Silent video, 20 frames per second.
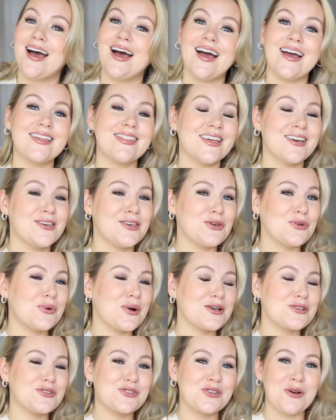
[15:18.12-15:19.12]
I thank you
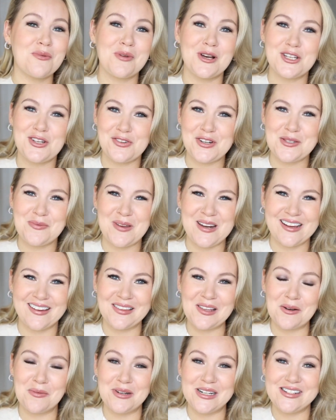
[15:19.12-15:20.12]
so much for spending a
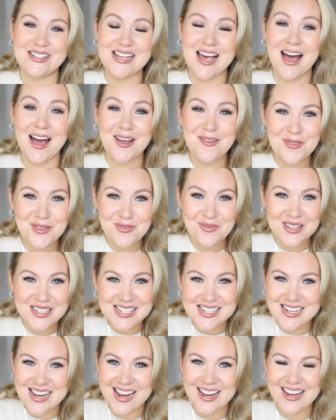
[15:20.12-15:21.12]
little bit of time with me
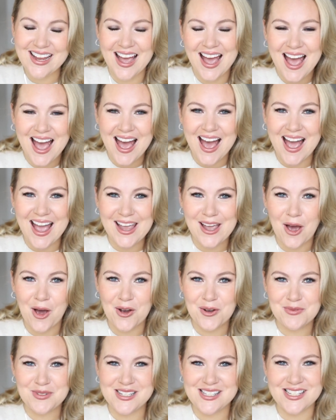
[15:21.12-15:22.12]
today. I
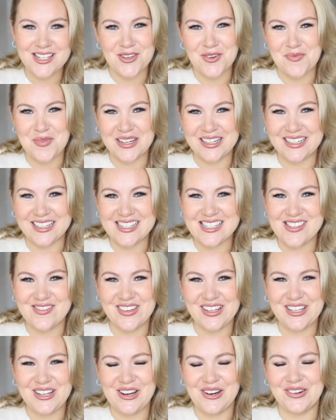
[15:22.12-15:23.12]
hope to see you in my next
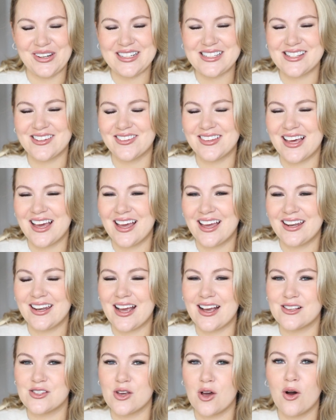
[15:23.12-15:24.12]
video. Until then,
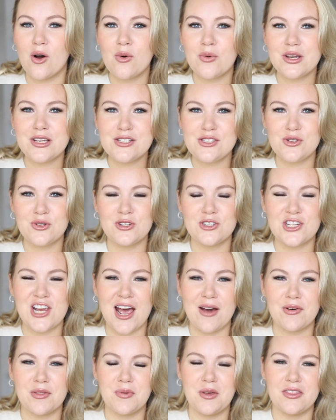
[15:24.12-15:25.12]
as always, you can
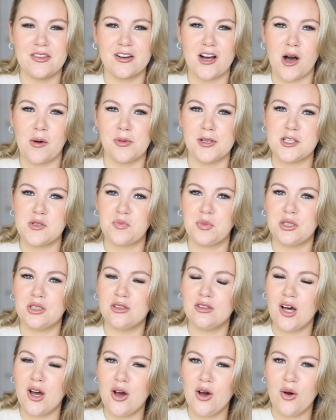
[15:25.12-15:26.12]
chat with me in the comments
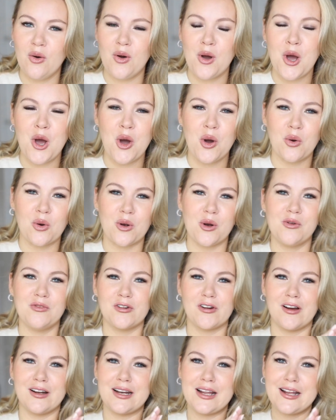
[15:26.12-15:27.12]
below or over
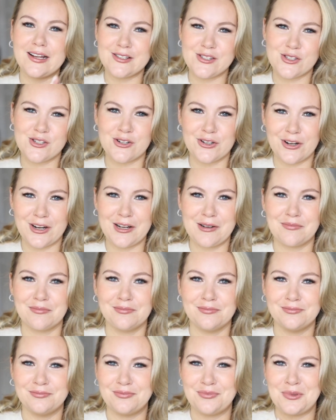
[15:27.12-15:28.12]
on Instagram.
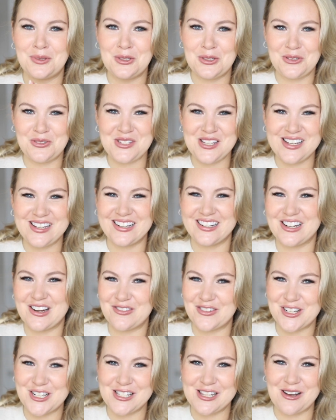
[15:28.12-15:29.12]
You take care
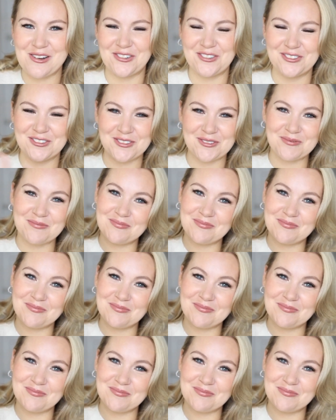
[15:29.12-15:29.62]
of yourself.